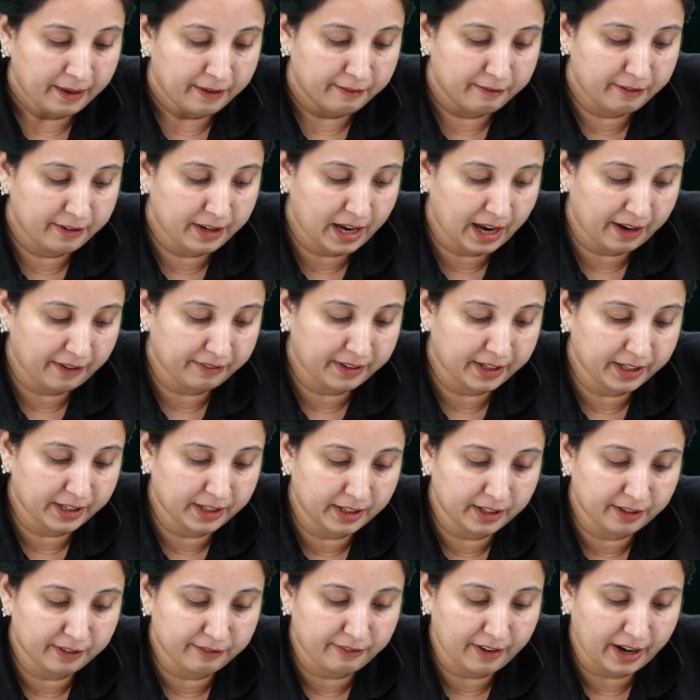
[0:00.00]
We have
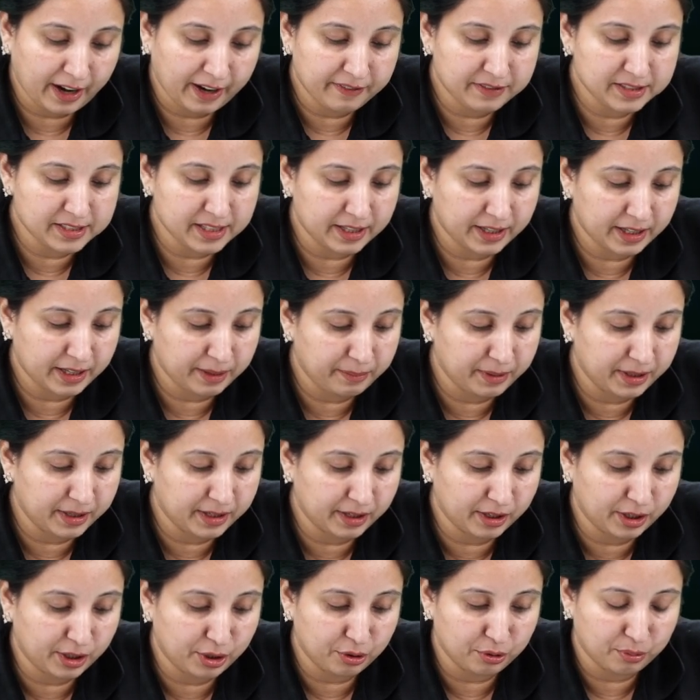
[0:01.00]
taken a 5
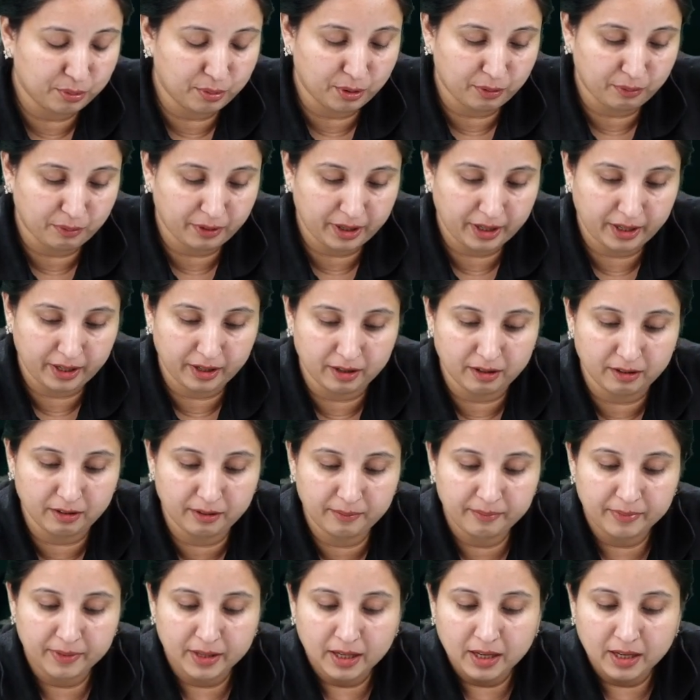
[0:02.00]
centimeter cube over here